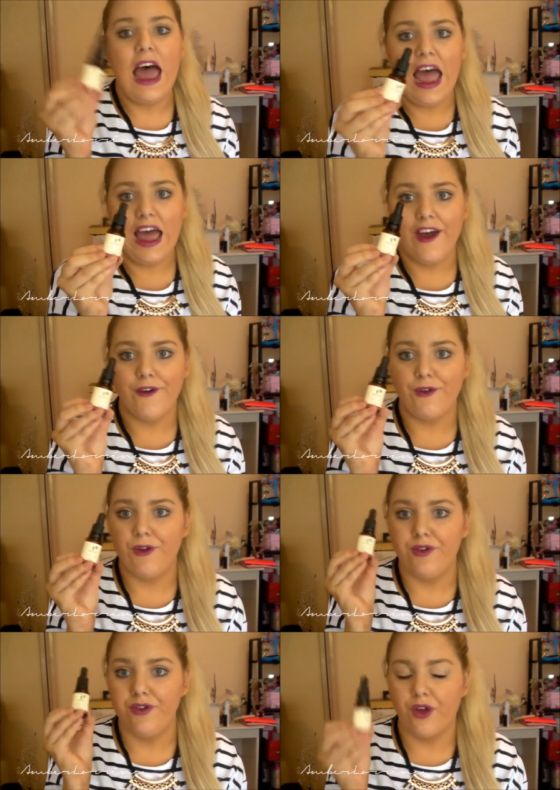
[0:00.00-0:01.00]
have
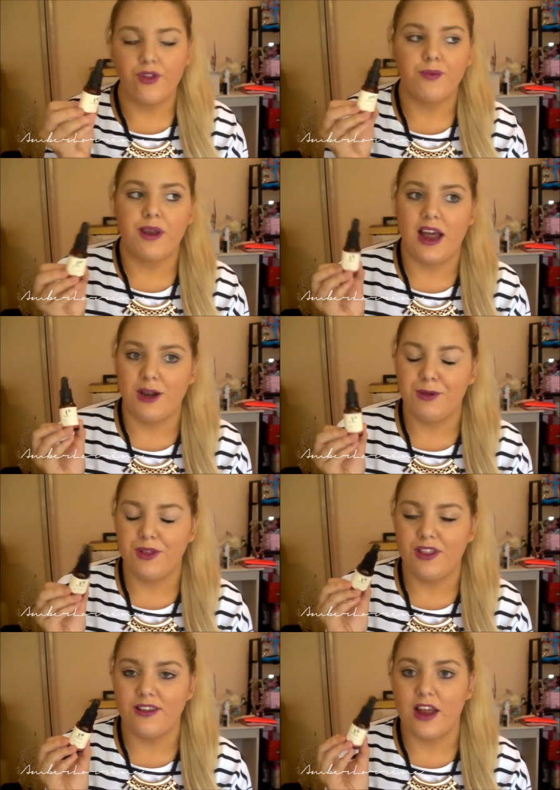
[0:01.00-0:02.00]
not been able to
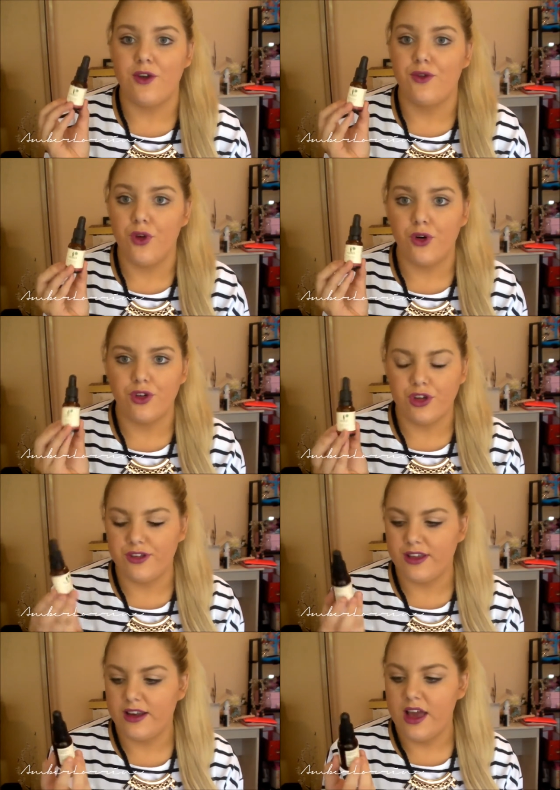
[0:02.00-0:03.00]
put this down or not
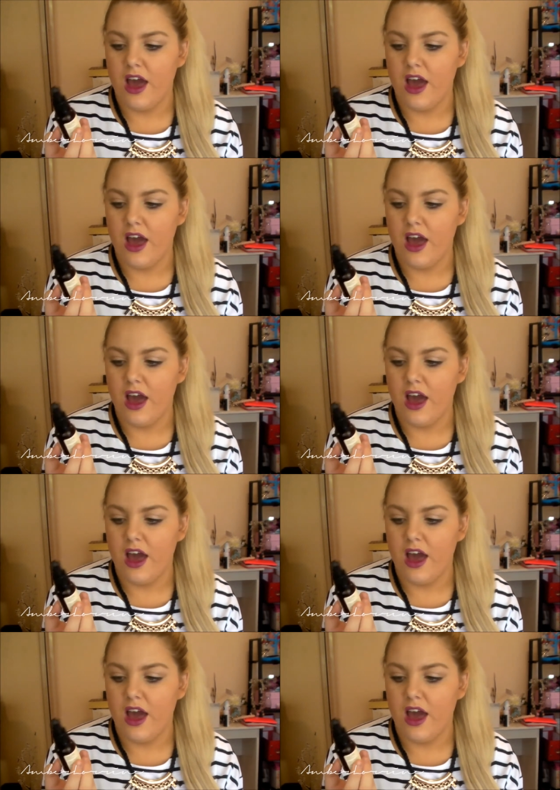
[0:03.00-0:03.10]
use it.